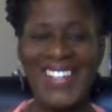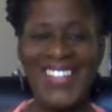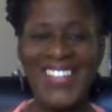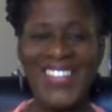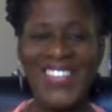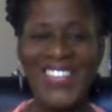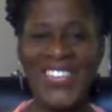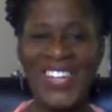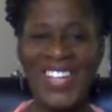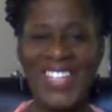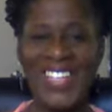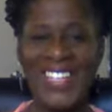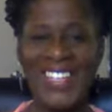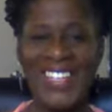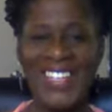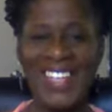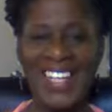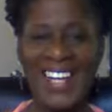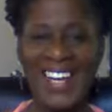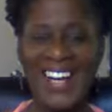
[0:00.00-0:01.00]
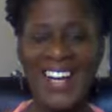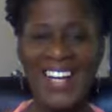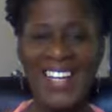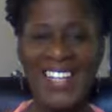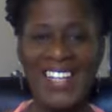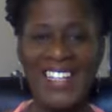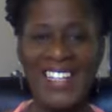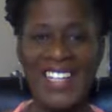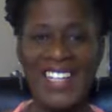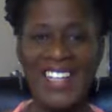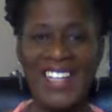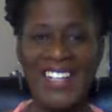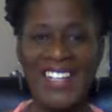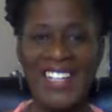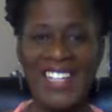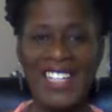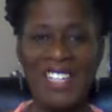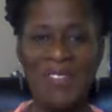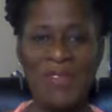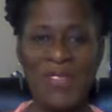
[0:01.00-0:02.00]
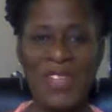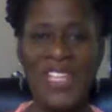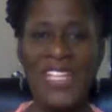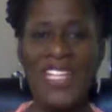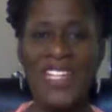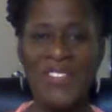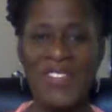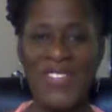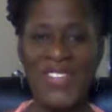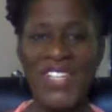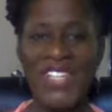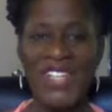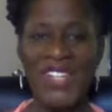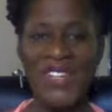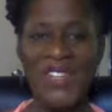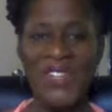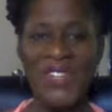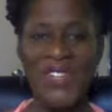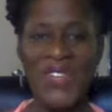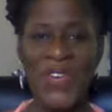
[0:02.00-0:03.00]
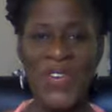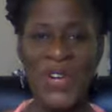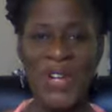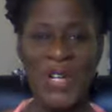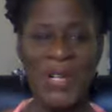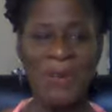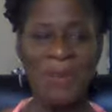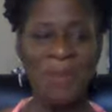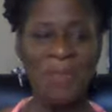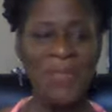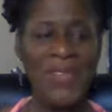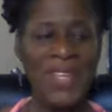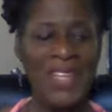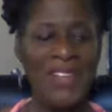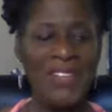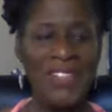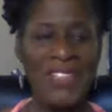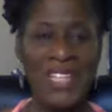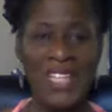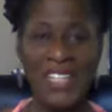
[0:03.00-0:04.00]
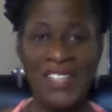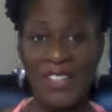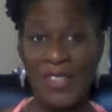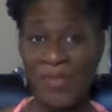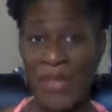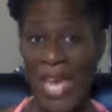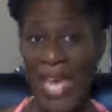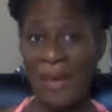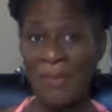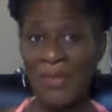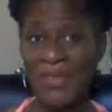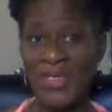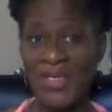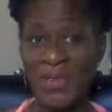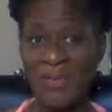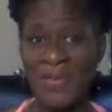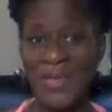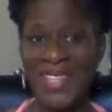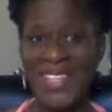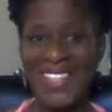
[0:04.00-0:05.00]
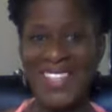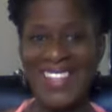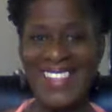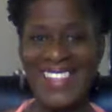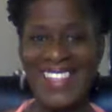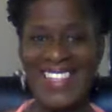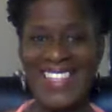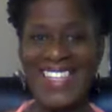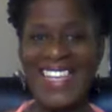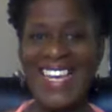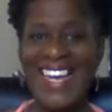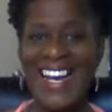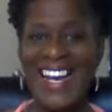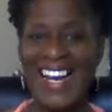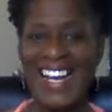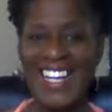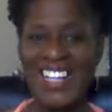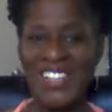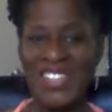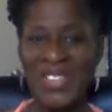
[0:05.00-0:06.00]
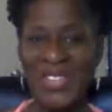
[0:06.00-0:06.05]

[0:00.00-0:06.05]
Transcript: online in a video form. It happened to be the hot